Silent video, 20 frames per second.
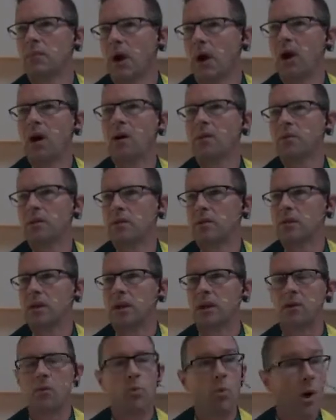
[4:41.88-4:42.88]
either
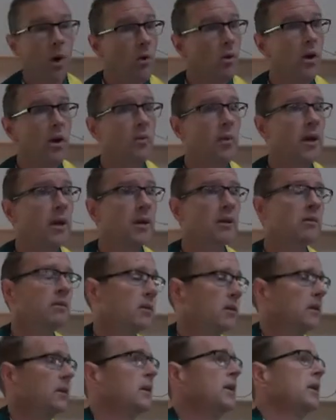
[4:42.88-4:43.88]
they're
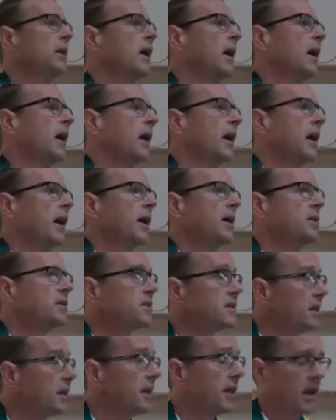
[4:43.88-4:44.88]
welcoming and
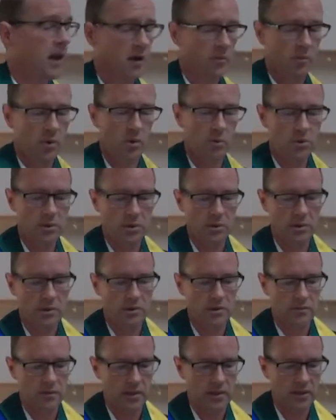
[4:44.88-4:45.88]
setting up all
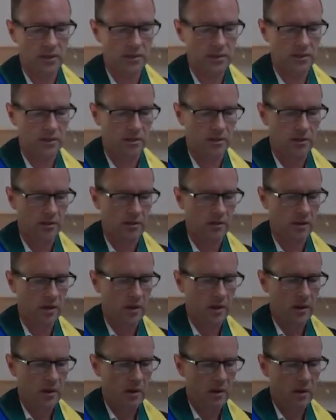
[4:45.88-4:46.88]
sorts of things to
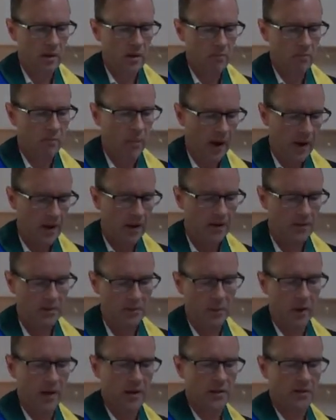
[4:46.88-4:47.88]
make a
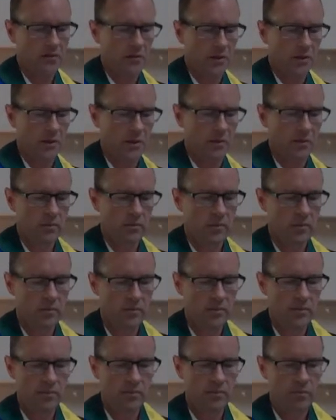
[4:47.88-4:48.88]
space for them.
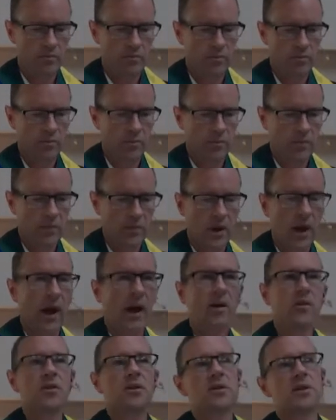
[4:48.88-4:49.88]

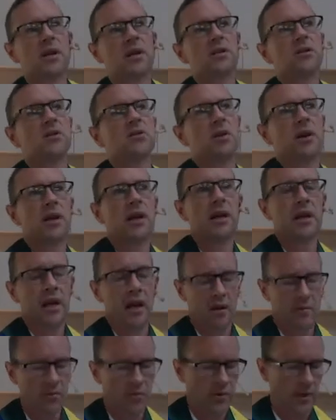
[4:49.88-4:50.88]
Others are stringing
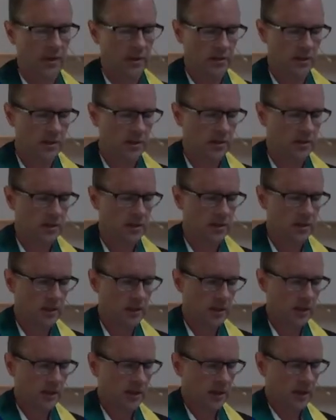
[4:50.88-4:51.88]
up fences
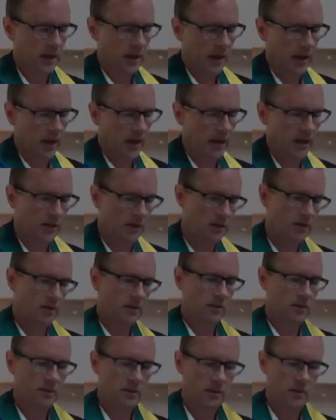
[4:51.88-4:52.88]
and
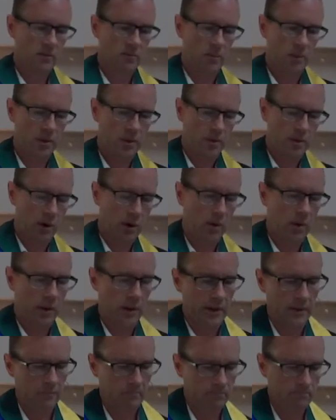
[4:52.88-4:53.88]
patrolling.